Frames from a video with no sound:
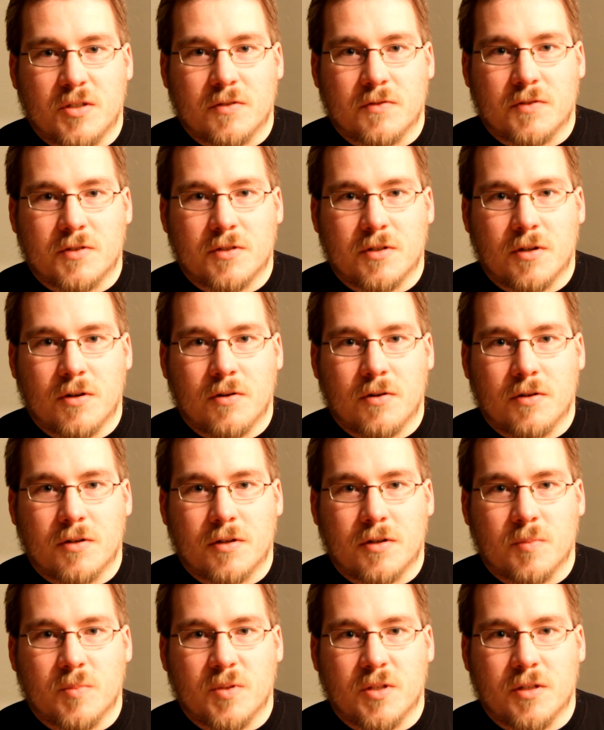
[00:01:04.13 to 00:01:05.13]
of snow and
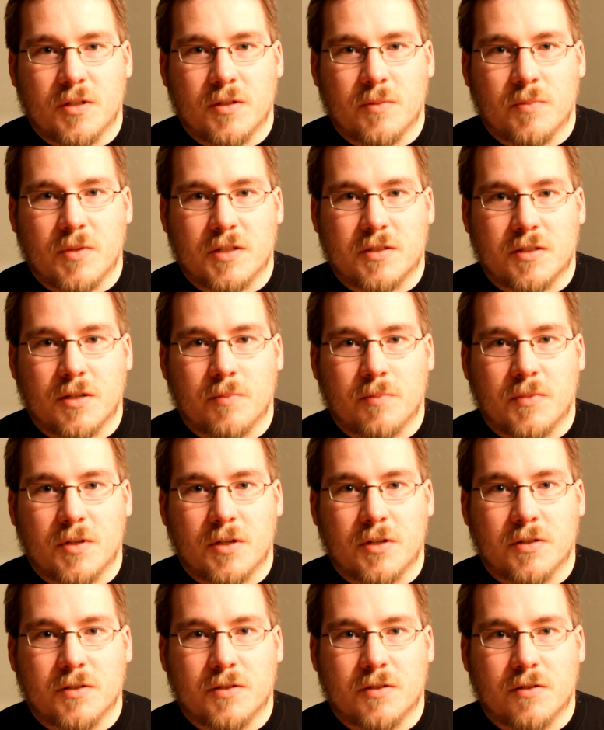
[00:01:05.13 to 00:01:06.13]
completely mess up the
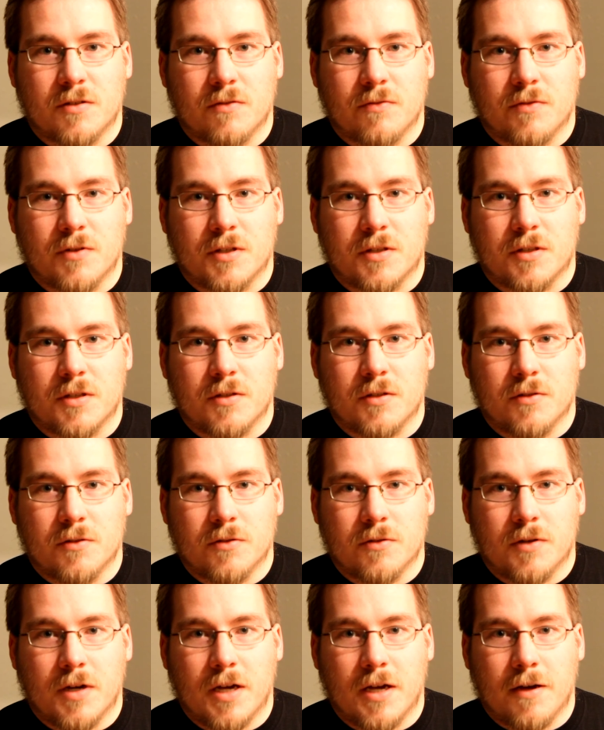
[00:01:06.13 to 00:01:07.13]
good snowflake that you
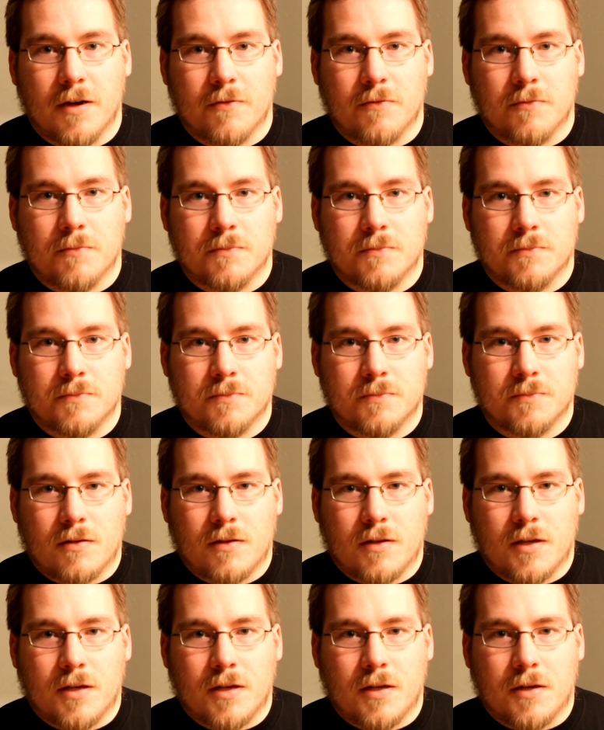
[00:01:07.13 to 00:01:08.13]
do have.
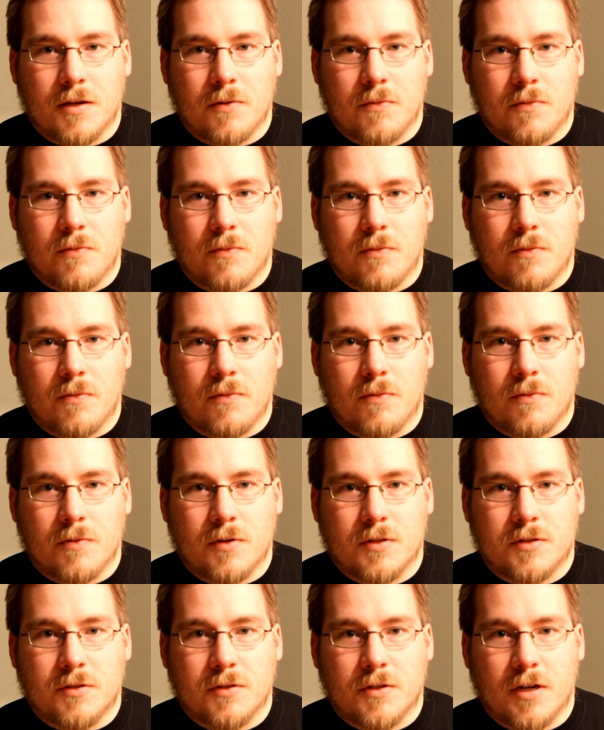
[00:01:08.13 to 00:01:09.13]
And
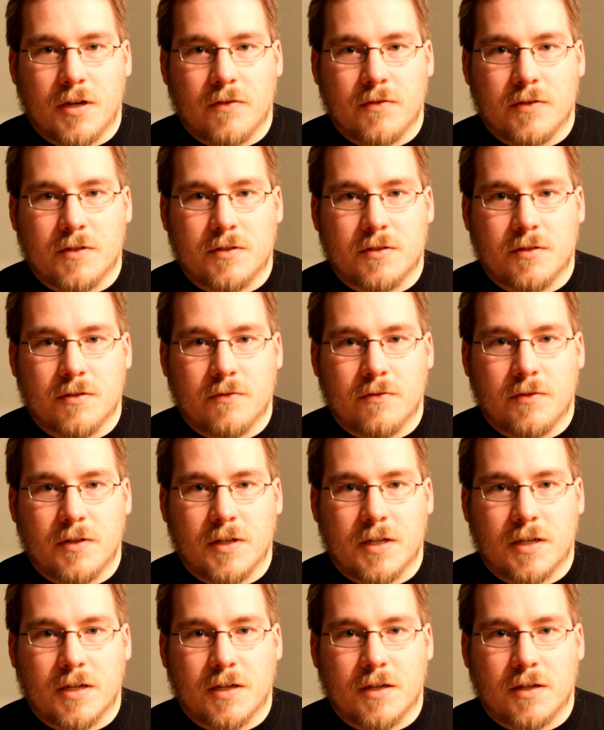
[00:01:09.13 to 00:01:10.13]
once you have a
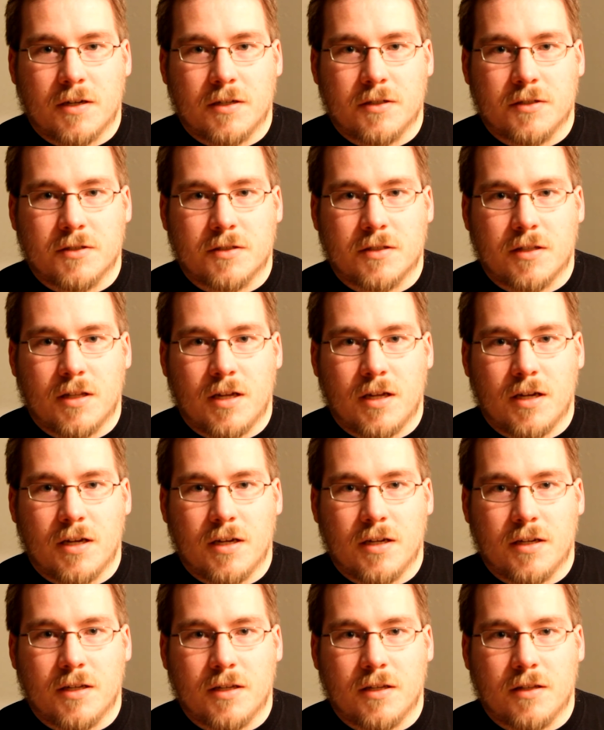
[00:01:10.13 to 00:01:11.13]
snowflake on your
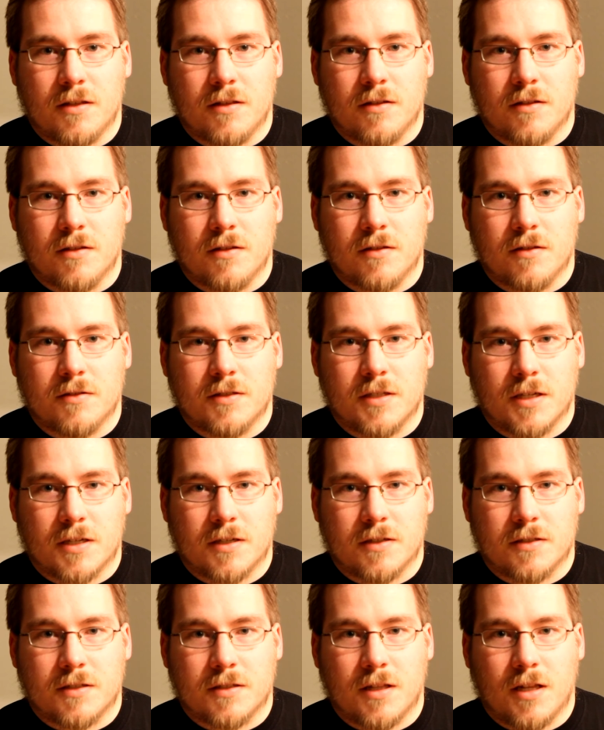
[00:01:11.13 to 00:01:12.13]
slide and the
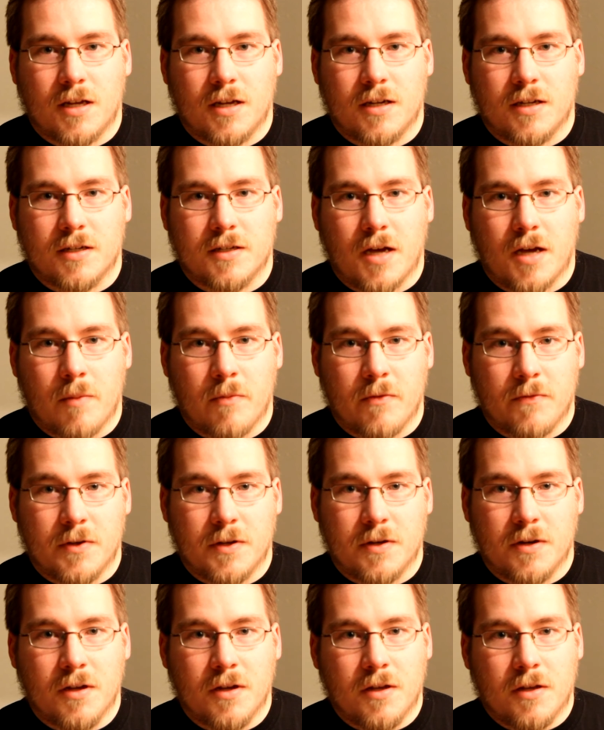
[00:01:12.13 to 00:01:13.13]
second slide on top of
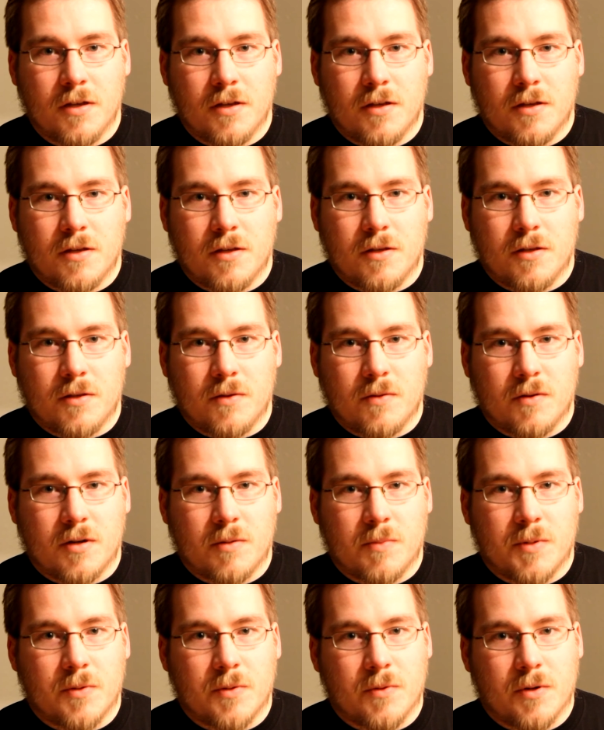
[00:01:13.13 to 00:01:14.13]
it, you want
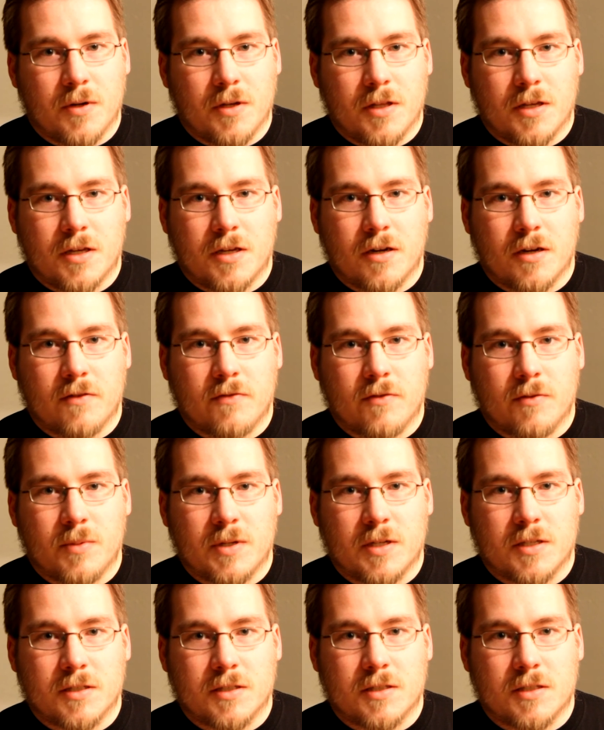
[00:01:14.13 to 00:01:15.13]
to be really careful
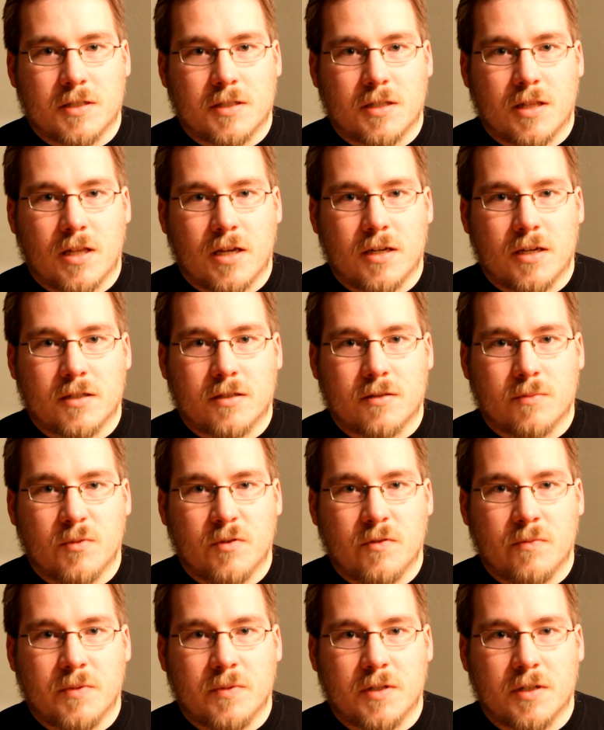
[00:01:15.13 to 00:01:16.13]
because the slightest
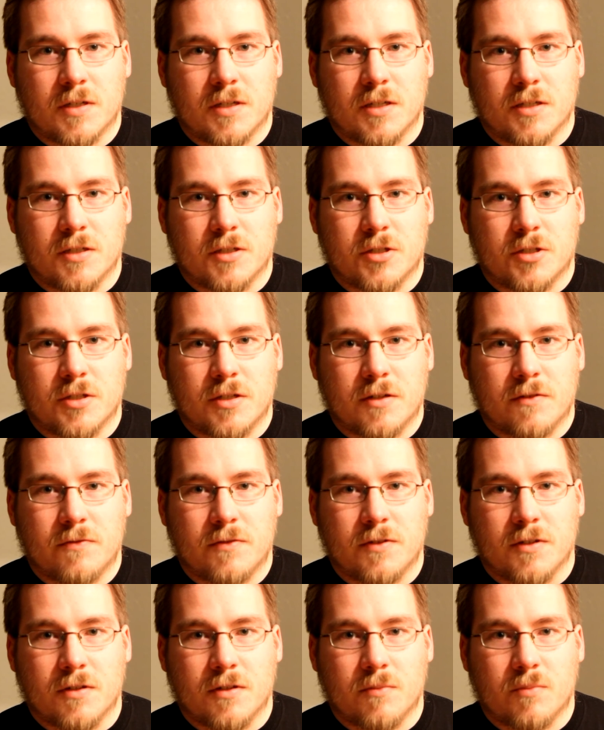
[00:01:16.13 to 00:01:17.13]
movement can
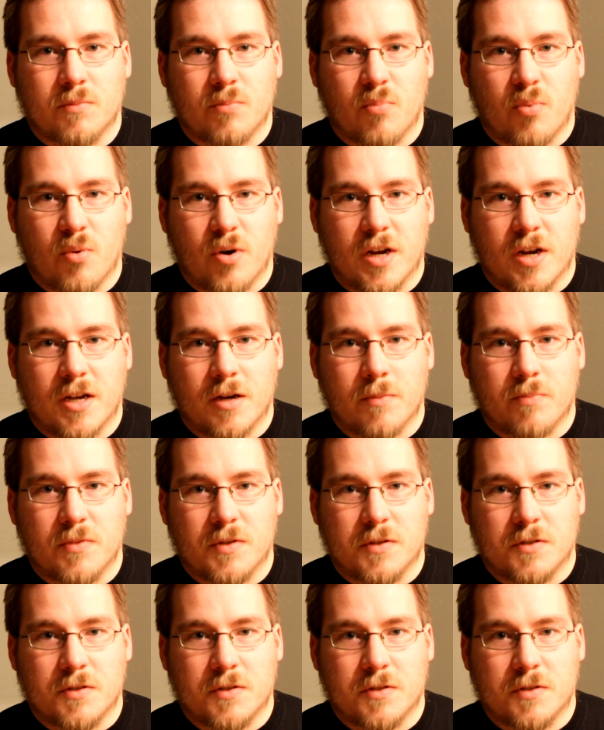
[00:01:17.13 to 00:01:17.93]
shift and break up the